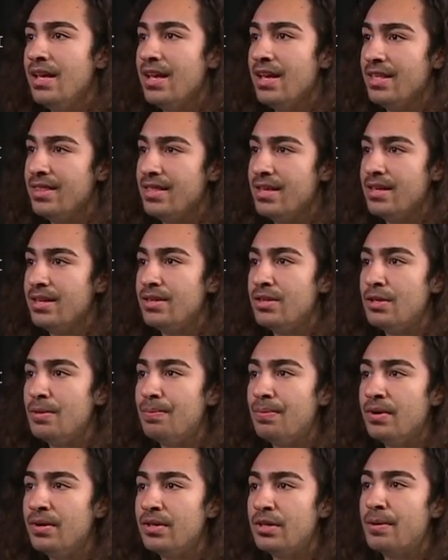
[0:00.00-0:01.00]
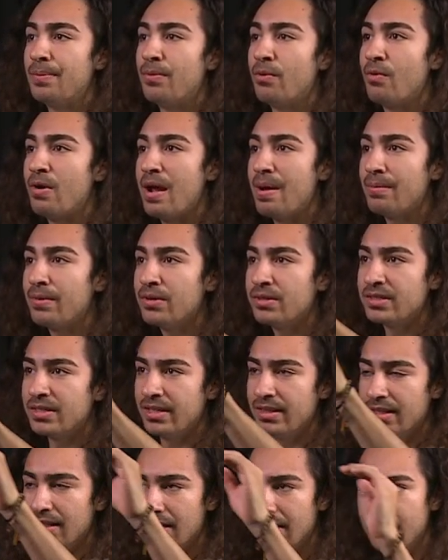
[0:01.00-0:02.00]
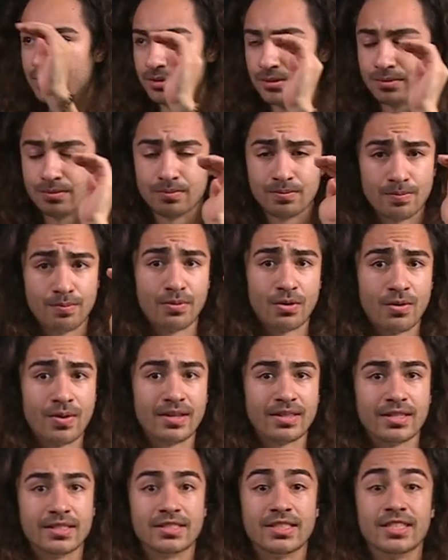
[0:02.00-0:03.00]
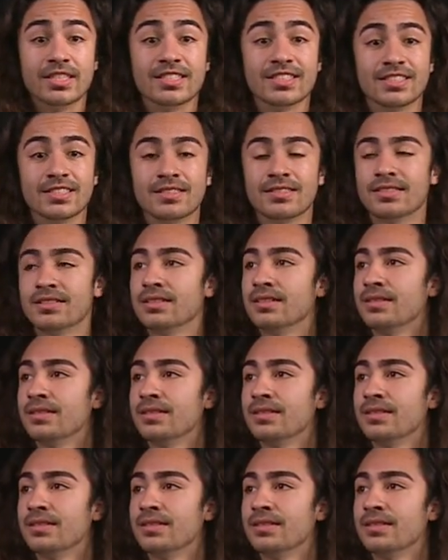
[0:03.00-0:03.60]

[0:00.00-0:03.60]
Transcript: and then you put your parameters in the little parentheses